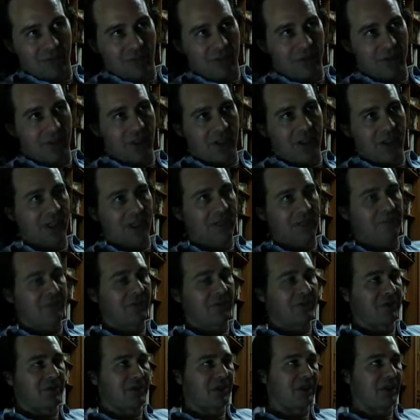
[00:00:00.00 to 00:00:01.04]
Okay?
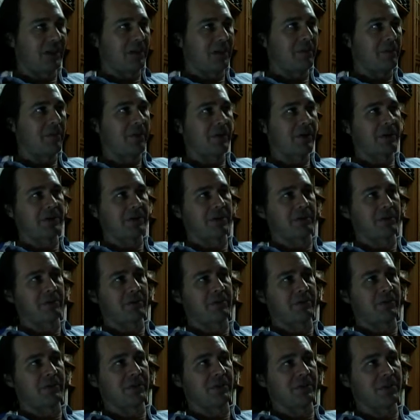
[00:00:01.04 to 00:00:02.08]
Once again, a
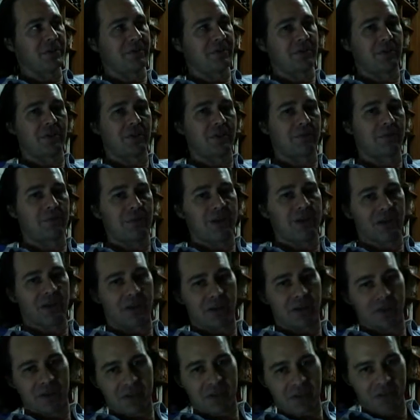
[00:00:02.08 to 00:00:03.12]
participle is a verb that can
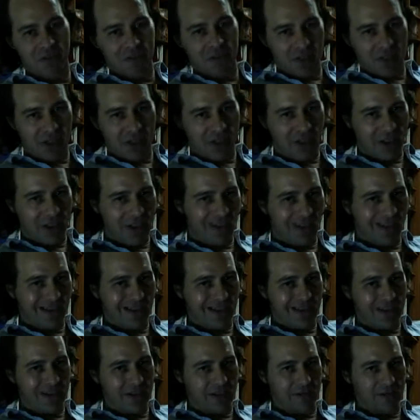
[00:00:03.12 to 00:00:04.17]
also work like an
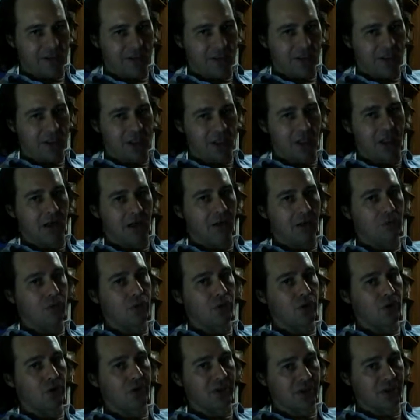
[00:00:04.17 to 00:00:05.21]
adjective, like a
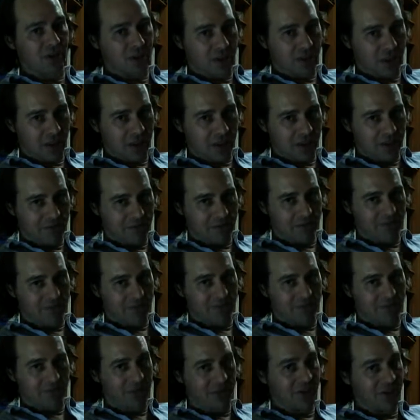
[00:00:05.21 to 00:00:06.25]
broken clock
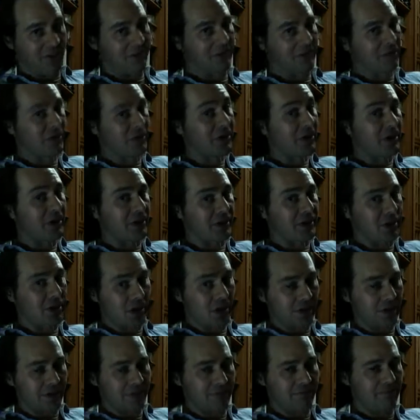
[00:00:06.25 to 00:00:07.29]
instead of working
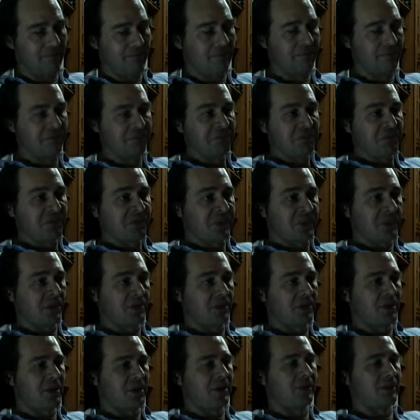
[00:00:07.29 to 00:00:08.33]
clock.
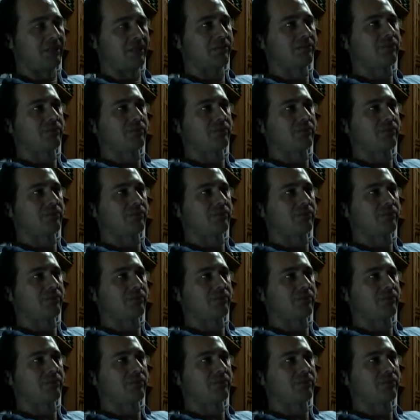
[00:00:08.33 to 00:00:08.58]
So